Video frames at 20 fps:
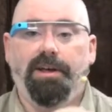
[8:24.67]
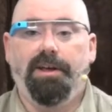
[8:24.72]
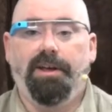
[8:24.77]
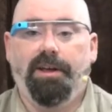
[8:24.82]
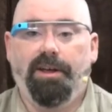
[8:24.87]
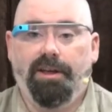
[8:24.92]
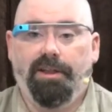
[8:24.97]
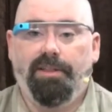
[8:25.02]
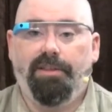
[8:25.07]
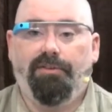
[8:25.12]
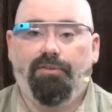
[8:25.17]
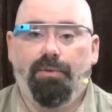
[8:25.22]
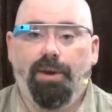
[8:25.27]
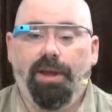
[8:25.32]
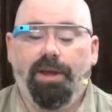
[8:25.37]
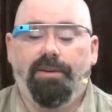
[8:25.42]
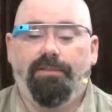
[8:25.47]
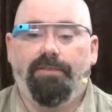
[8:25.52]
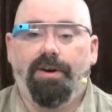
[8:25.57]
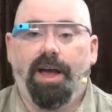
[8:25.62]
this
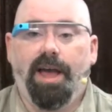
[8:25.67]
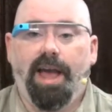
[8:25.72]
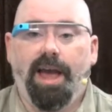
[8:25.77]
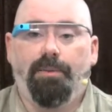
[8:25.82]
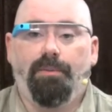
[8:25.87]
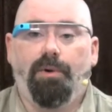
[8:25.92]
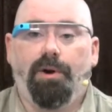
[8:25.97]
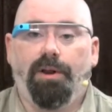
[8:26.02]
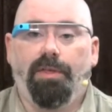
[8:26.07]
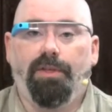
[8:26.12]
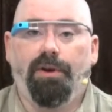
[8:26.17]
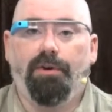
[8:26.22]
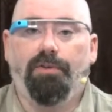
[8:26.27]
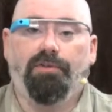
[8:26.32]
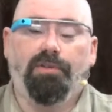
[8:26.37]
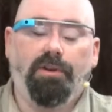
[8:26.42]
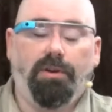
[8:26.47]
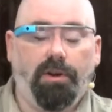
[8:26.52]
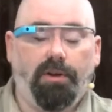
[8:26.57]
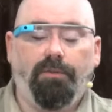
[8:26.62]
week if I had one of those,
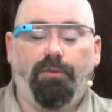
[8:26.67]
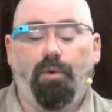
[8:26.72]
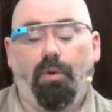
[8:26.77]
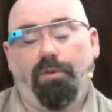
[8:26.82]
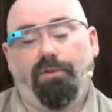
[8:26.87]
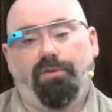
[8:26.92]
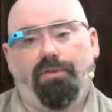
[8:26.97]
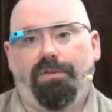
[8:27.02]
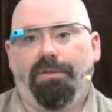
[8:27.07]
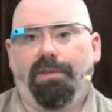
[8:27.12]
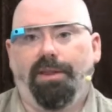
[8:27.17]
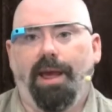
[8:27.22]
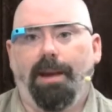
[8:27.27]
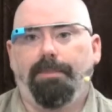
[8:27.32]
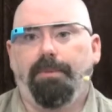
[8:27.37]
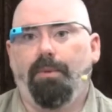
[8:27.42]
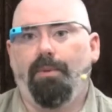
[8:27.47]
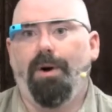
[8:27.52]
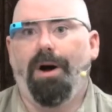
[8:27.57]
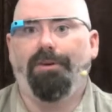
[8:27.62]
and of course the
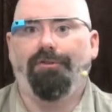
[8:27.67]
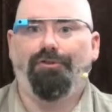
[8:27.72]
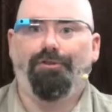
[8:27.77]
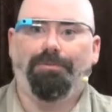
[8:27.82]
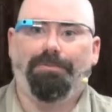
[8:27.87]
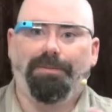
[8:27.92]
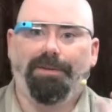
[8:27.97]
Apple Watch,